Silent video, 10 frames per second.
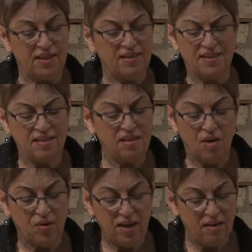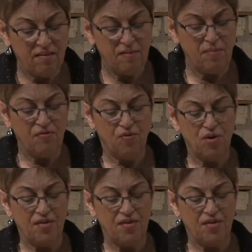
and didn't know anything before